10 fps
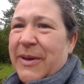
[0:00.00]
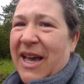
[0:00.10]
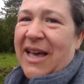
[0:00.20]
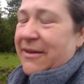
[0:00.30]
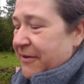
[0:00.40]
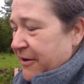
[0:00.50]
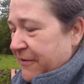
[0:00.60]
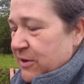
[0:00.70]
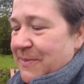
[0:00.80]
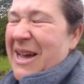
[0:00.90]
we got, the very
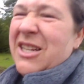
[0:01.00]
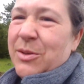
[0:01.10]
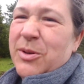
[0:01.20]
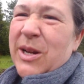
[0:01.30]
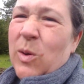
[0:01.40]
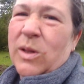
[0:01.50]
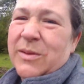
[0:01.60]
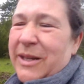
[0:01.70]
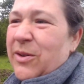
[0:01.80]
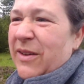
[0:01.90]
first batch, are pretty
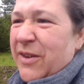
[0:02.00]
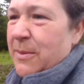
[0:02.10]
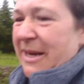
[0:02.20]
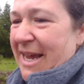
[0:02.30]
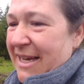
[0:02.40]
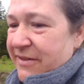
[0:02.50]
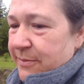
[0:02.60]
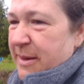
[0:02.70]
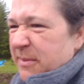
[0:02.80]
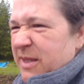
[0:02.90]
old. We don't get very many eggs
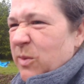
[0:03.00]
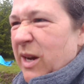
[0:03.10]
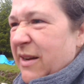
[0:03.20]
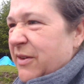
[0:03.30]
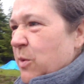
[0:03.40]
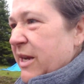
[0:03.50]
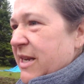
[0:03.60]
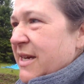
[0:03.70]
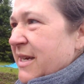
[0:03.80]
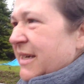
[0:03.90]
from them, so we're kind of annoyed.